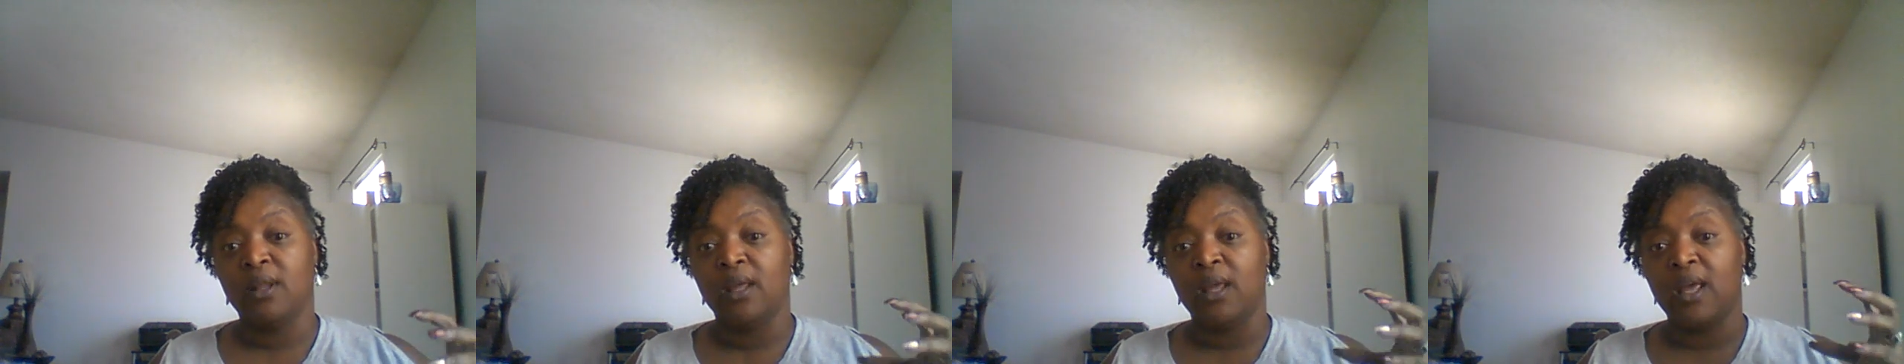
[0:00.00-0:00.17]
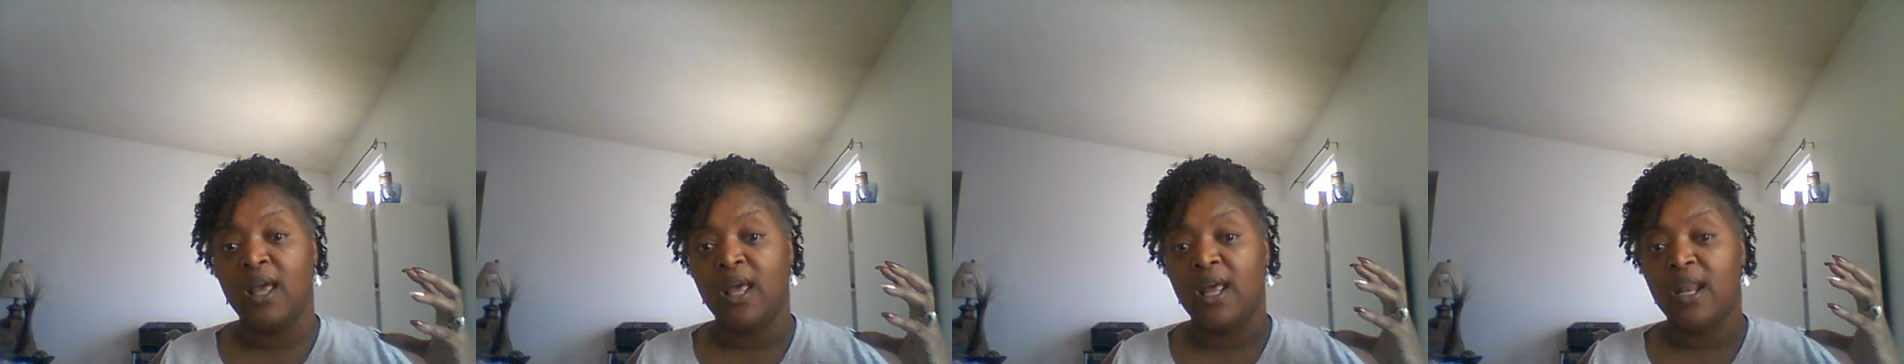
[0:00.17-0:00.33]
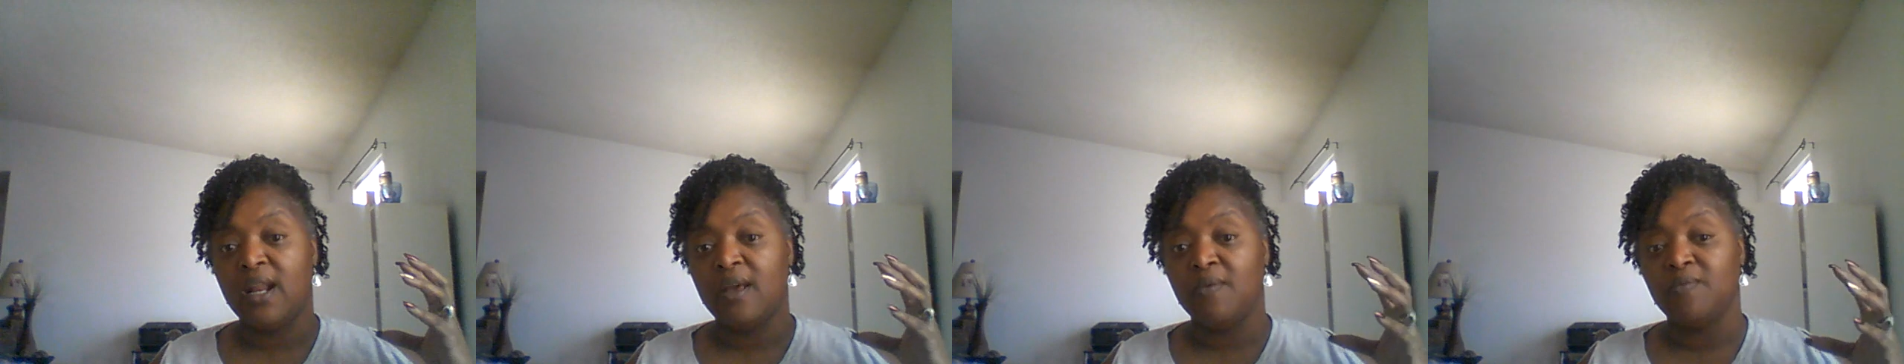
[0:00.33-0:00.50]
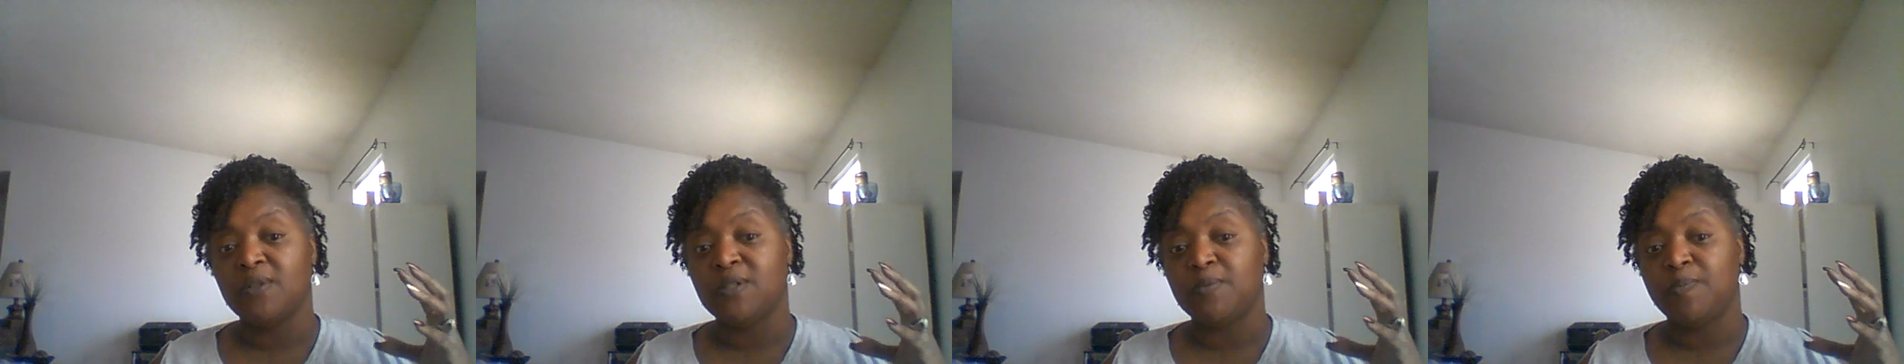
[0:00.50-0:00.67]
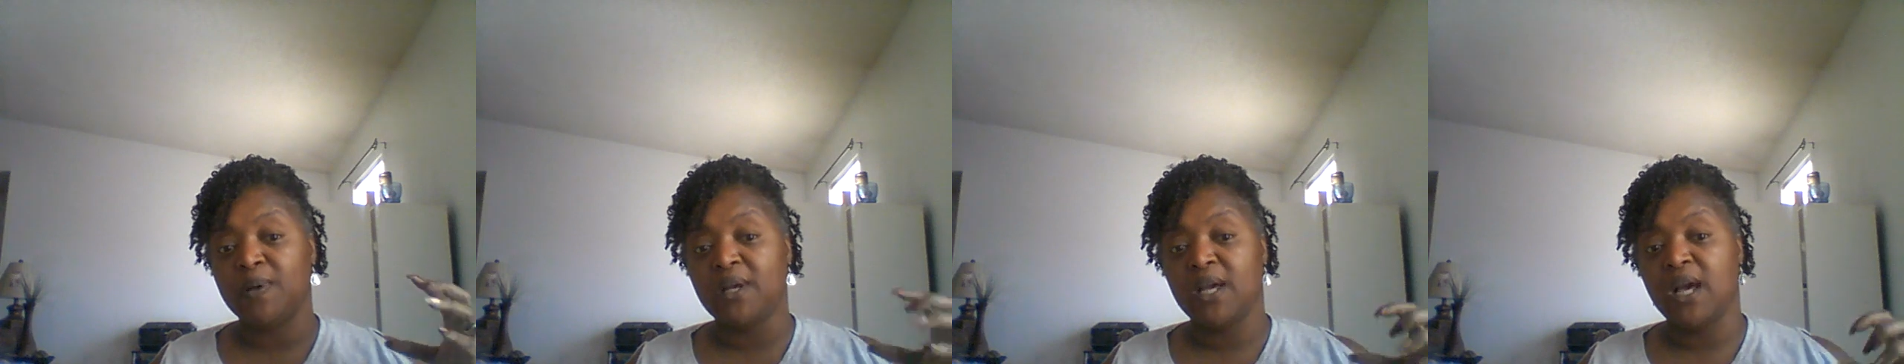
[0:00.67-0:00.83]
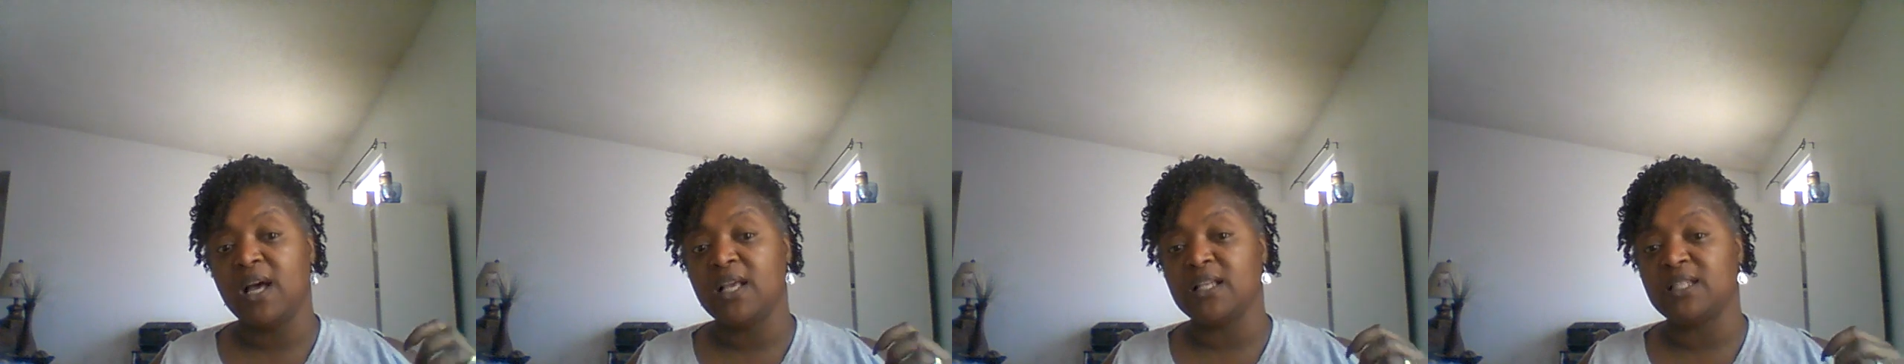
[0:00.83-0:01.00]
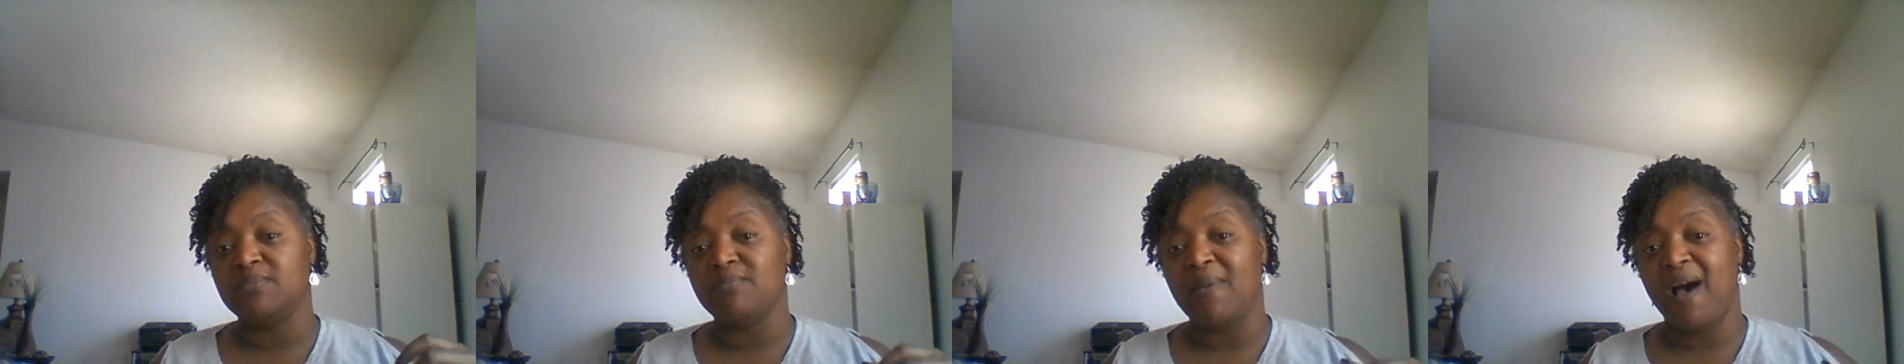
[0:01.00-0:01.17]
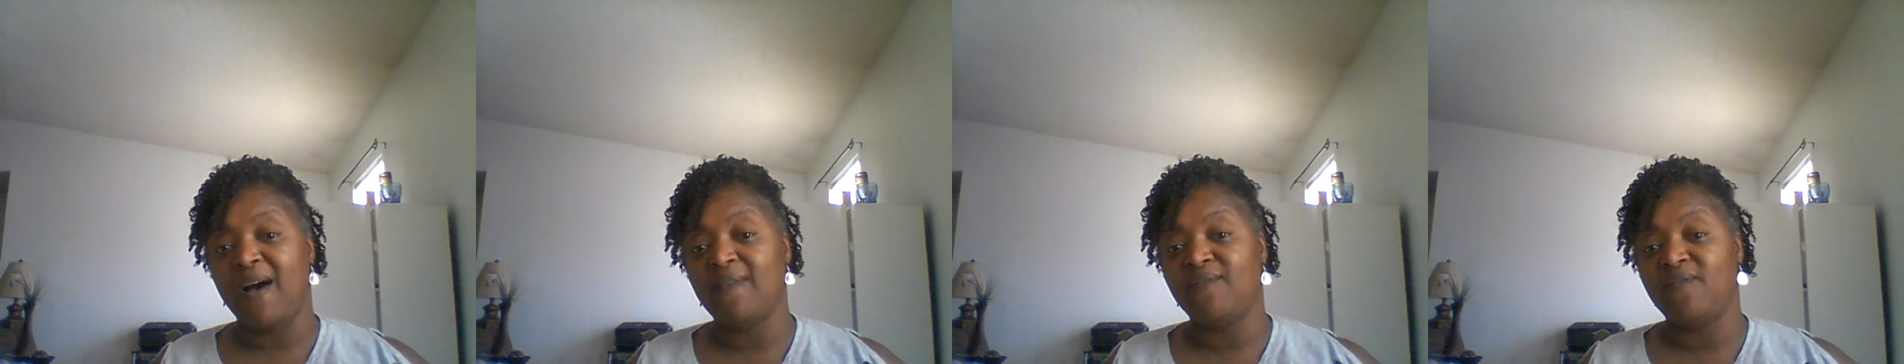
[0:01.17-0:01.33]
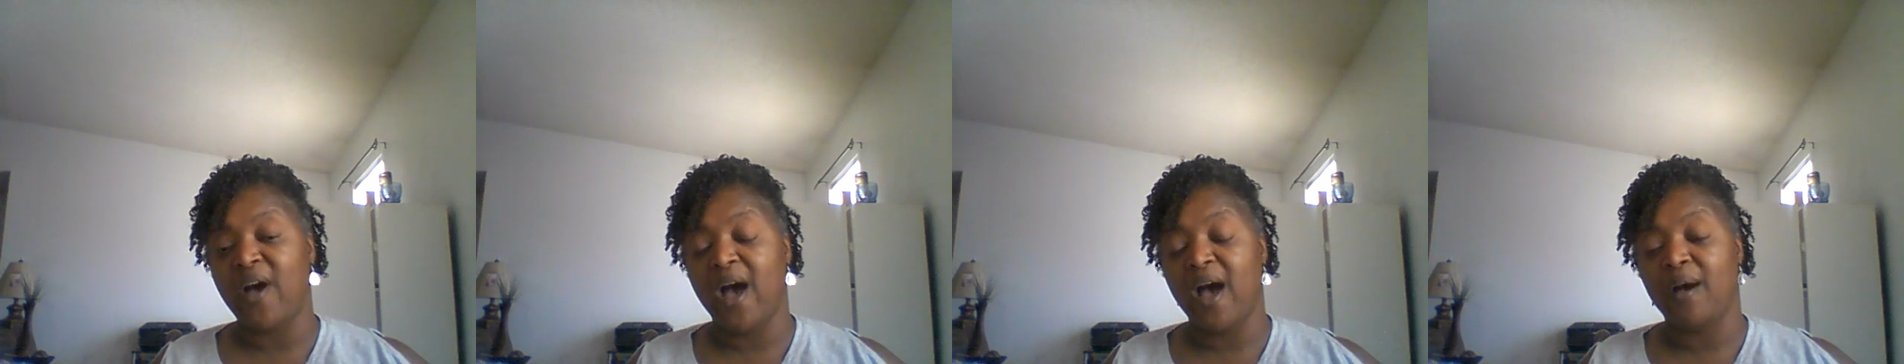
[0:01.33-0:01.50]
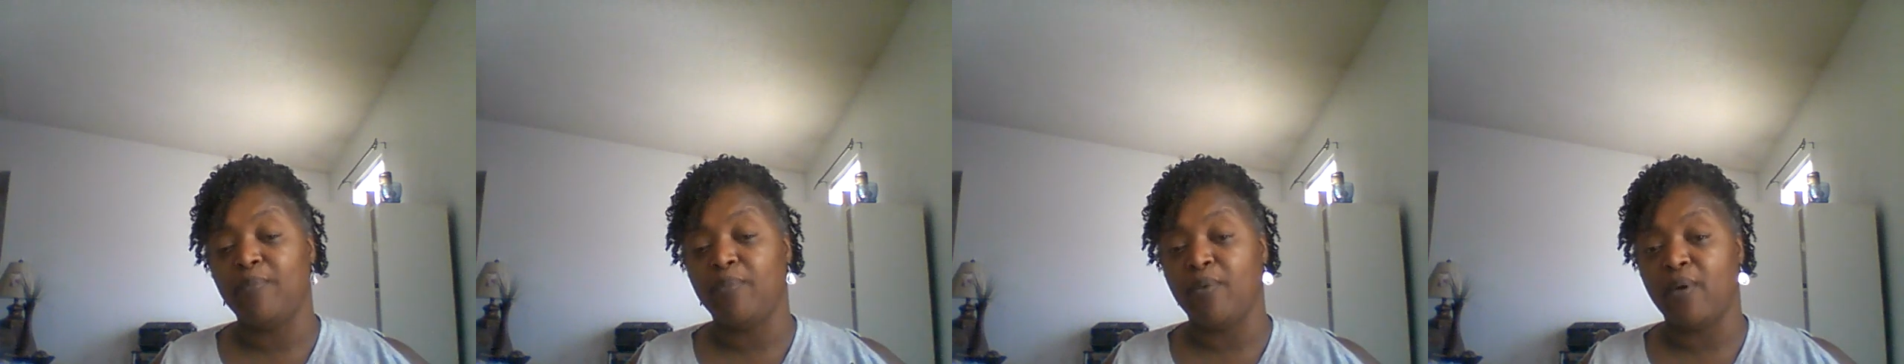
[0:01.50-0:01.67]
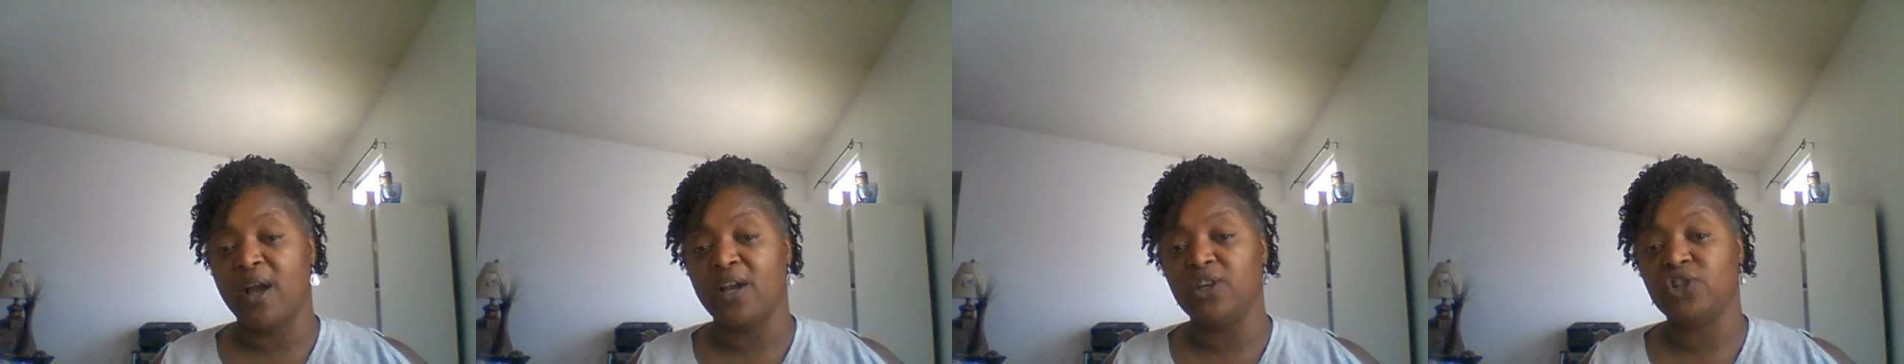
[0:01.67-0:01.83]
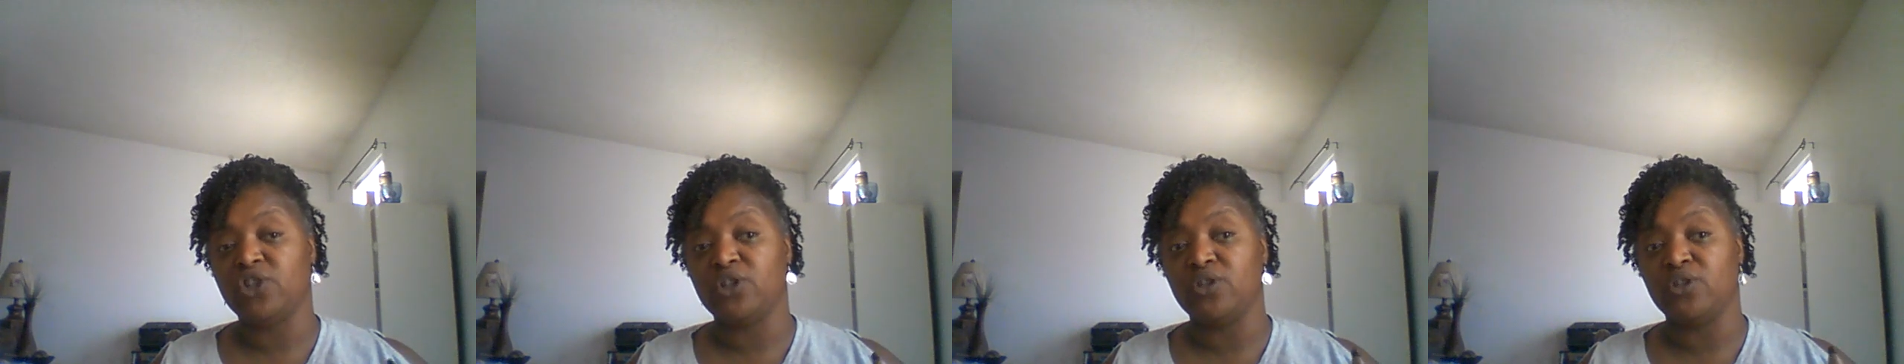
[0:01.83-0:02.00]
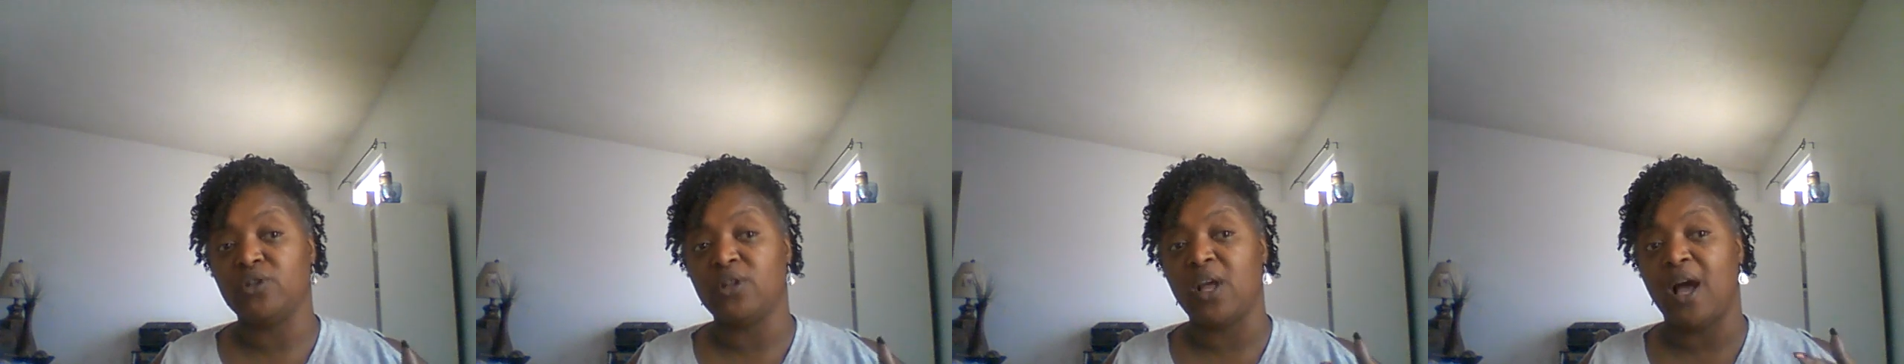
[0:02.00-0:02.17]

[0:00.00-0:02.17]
And it was because my vibration,